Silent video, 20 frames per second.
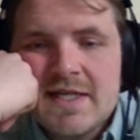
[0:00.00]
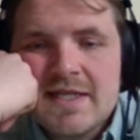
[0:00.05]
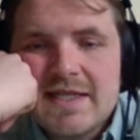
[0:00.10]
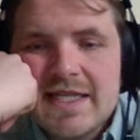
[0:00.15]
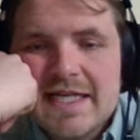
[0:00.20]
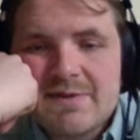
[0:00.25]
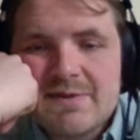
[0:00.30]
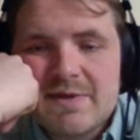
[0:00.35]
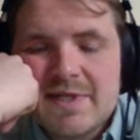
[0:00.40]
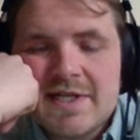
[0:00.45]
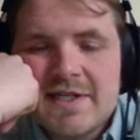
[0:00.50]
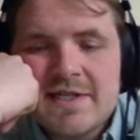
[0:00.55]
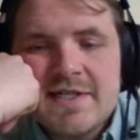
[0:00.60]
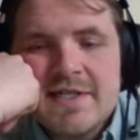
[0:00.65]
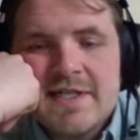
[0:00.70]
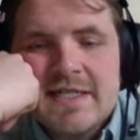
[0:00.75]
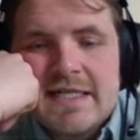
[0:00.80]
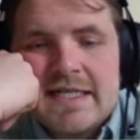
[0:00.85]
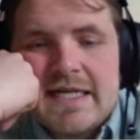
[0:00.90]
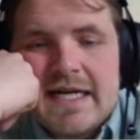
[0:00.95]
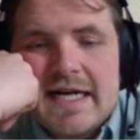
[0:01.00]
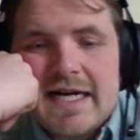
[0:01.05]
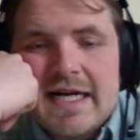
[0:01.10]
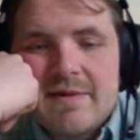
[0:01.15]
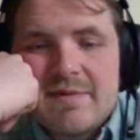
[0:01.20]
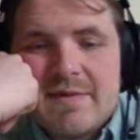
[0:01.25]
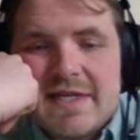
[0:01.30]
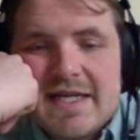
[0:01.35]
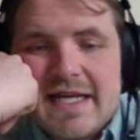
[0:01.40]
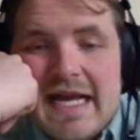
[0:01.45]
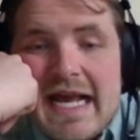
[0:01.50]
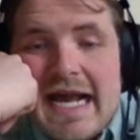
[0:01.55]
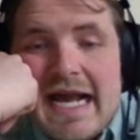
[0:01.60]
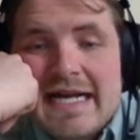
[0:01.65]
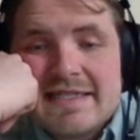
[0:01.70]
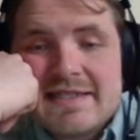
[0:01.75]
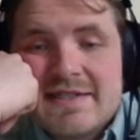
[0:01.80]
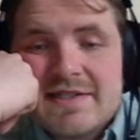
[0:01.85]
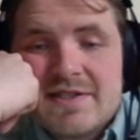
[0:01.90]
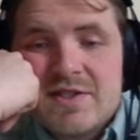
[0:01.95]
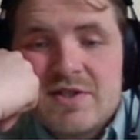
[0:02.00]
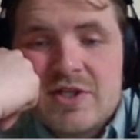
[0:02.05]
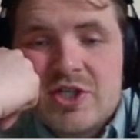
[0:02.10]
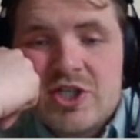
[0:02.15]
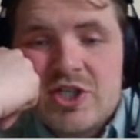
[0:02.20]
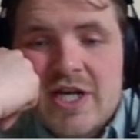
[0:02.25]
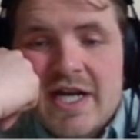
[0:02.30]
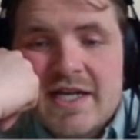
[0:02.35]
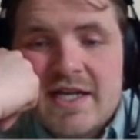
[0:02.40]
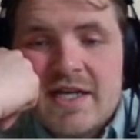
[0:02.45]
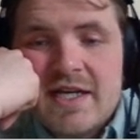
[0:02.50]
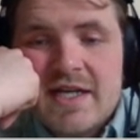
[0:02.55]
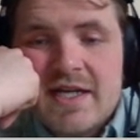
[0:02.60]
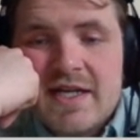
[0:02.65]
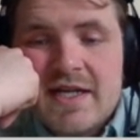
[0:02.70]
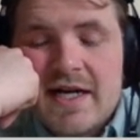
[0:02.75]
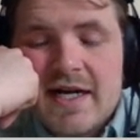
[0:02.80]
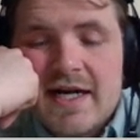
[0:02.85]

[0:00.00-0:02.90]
Last one here. It asks you to check